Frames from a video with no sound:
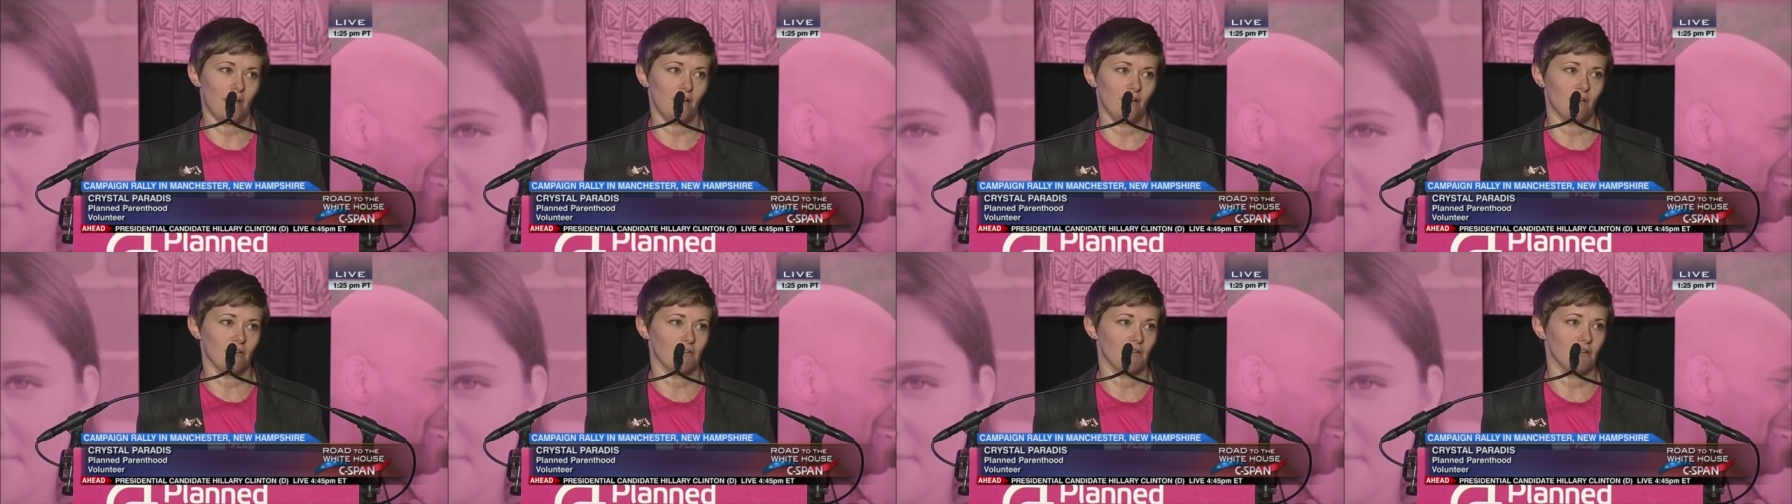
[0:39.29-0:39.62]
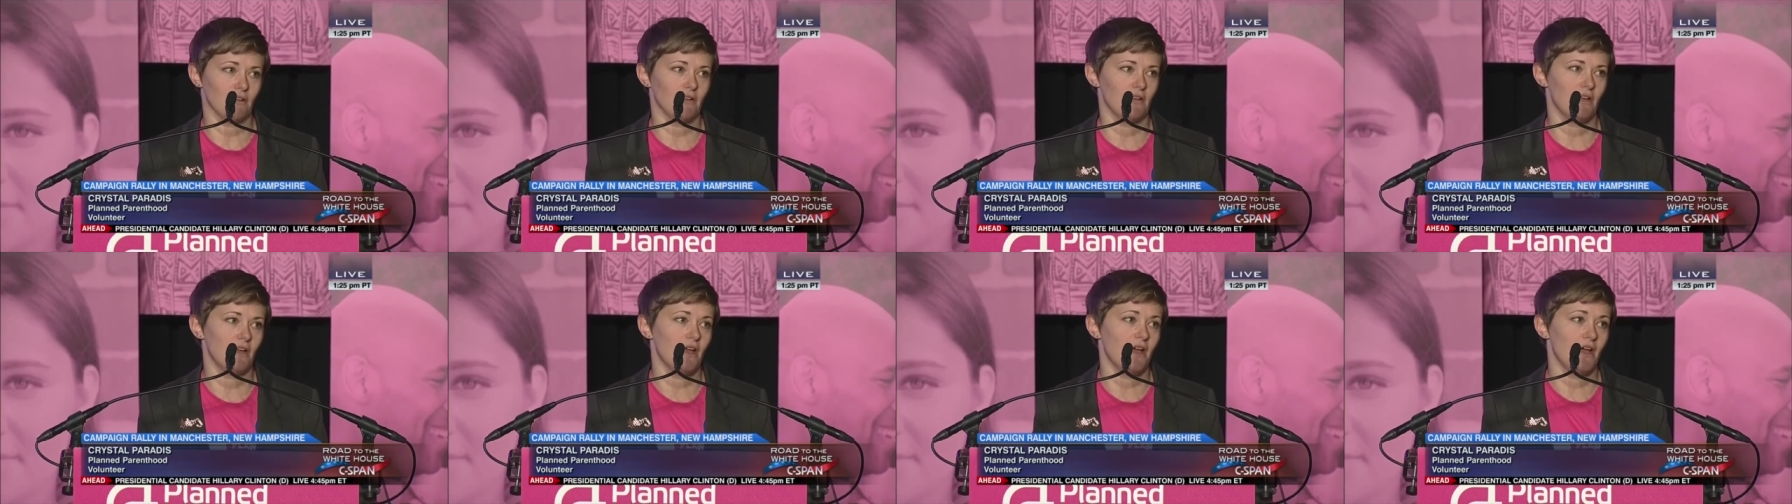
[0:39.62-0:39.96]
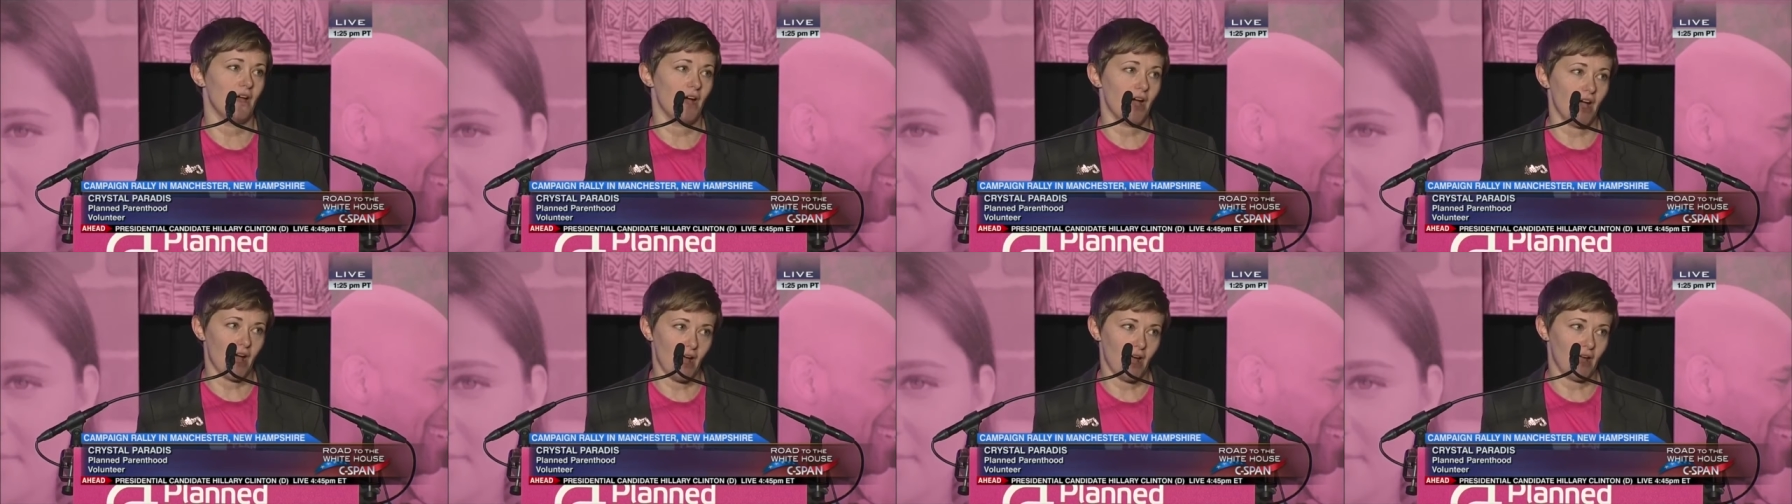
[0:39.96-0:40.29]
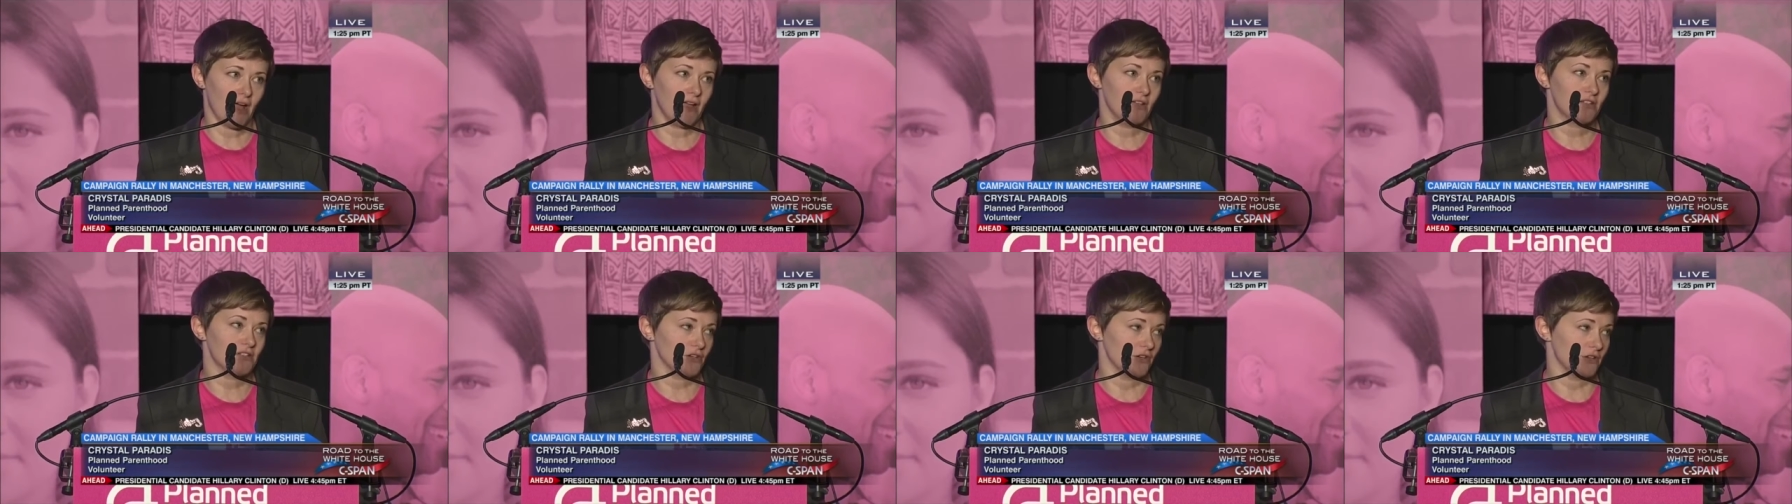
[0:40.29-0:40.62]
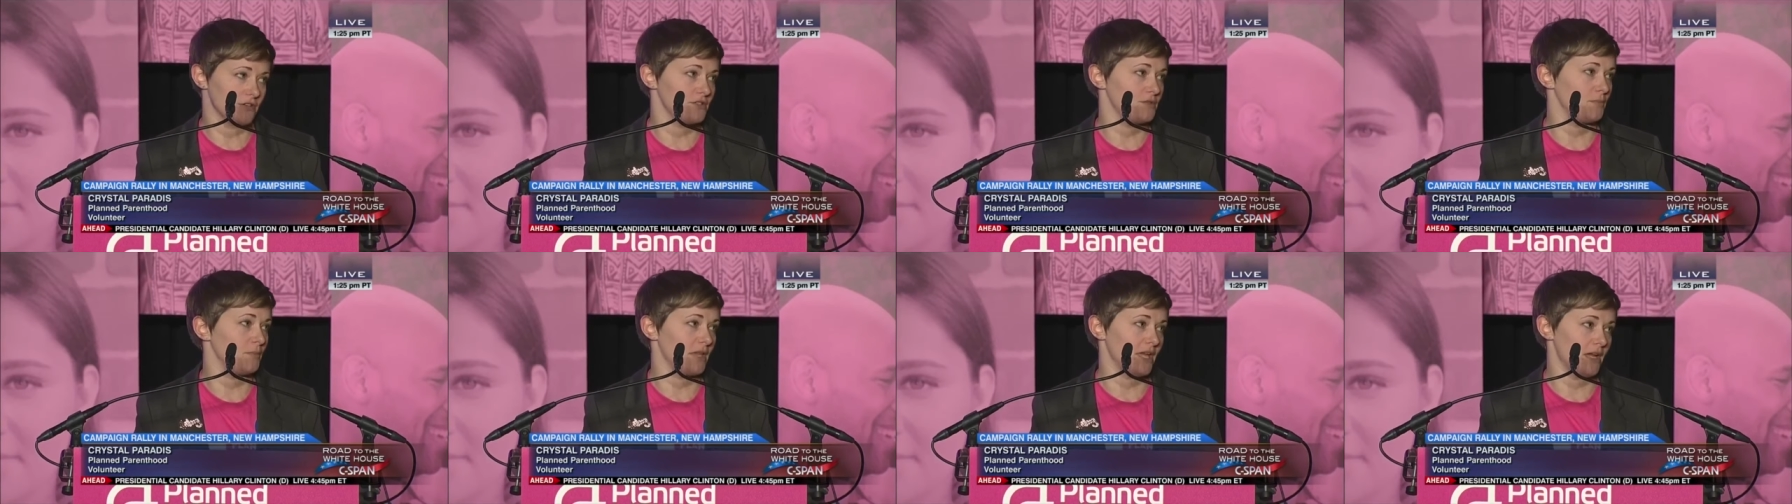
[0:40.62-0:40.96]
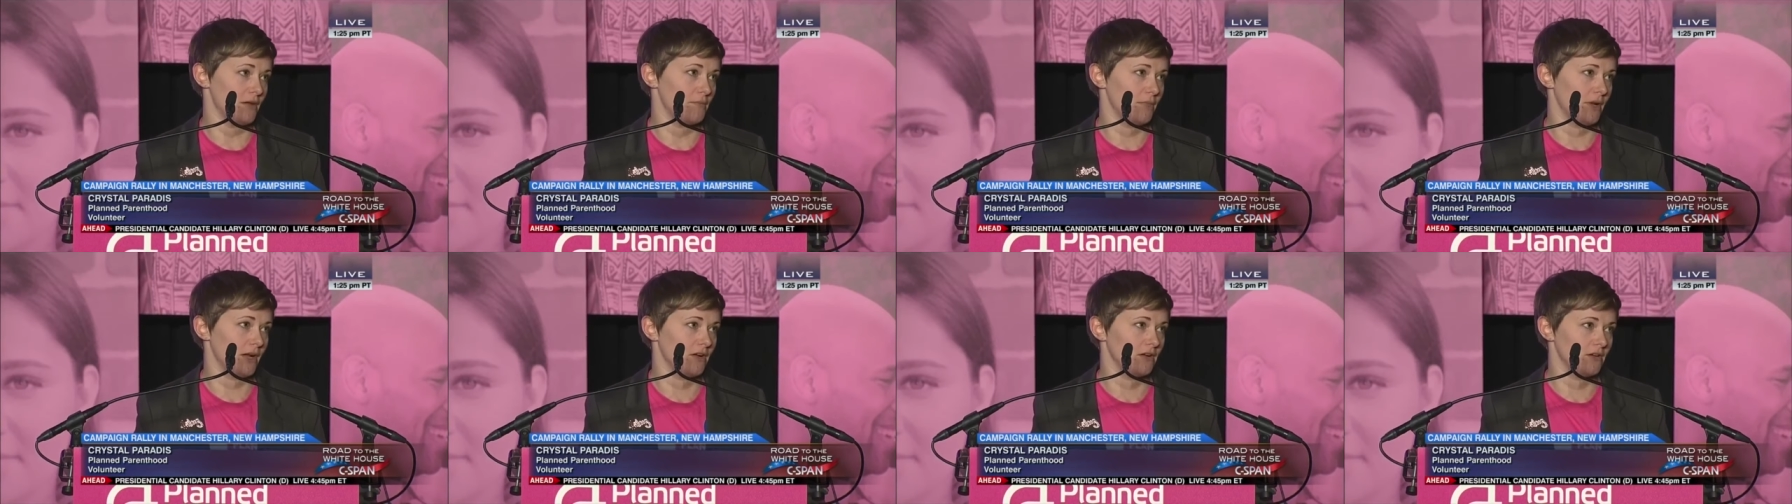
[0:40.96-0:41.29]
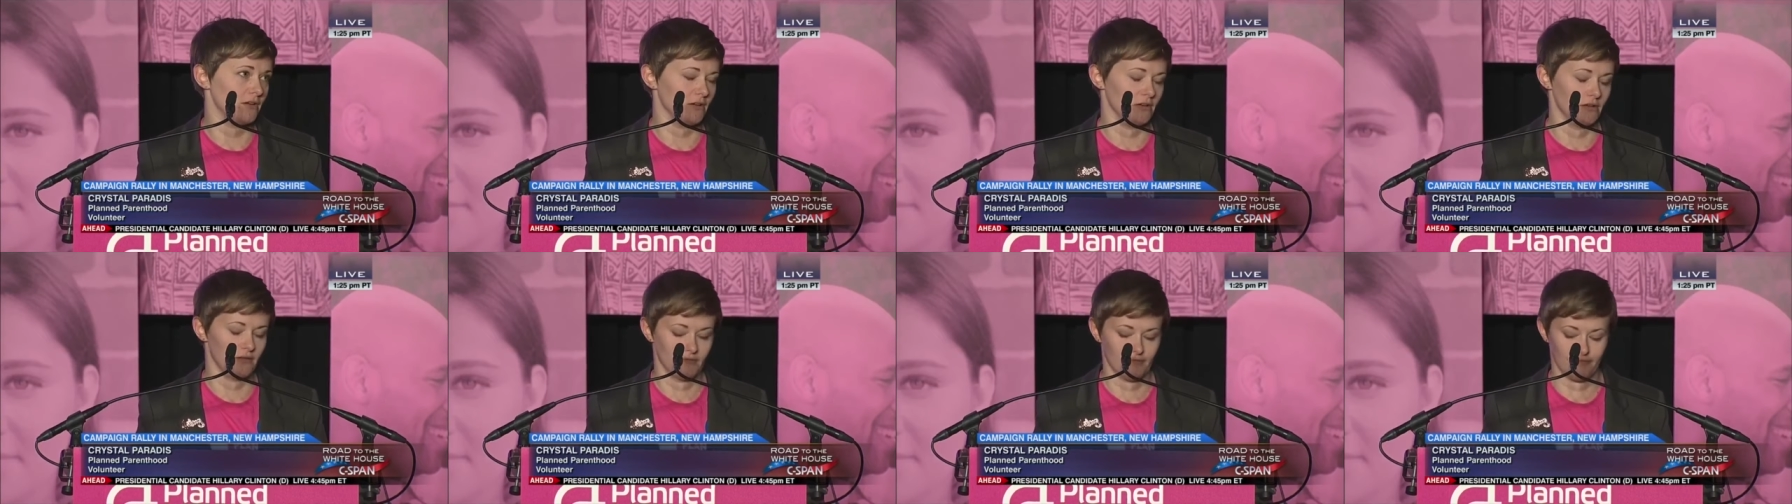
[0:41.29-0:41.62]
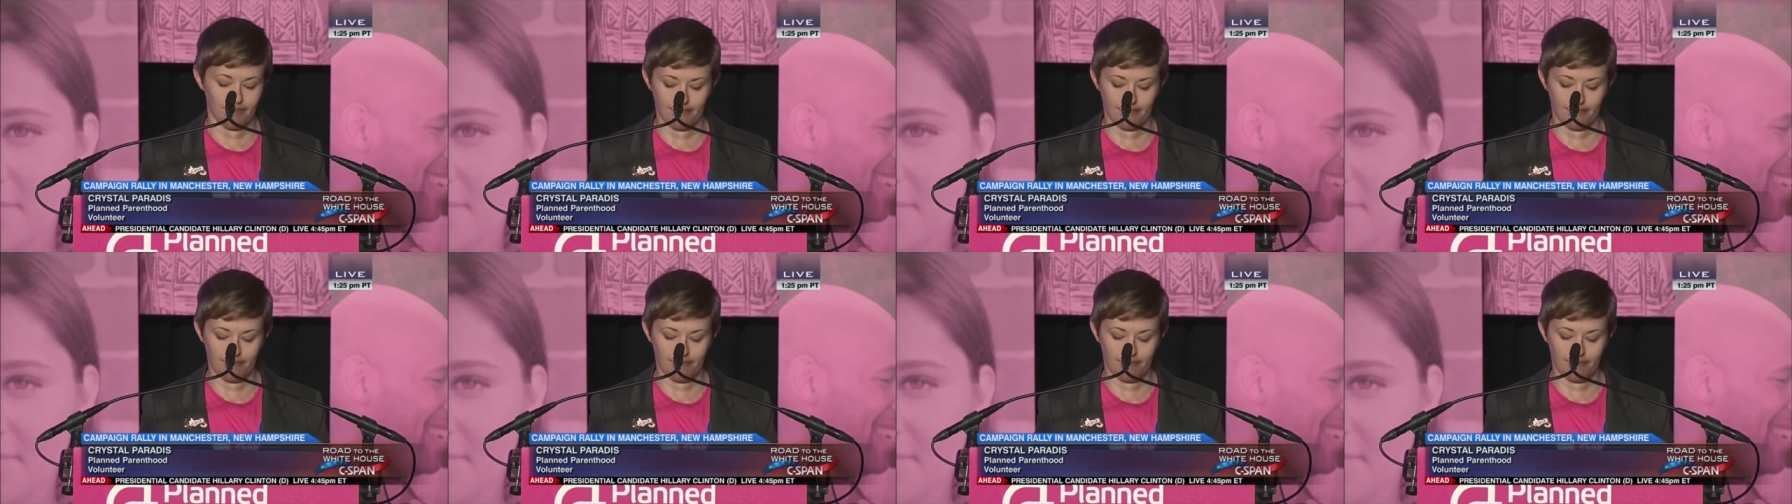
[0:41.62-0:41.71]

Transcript: own, I turned to Planned Parenthood.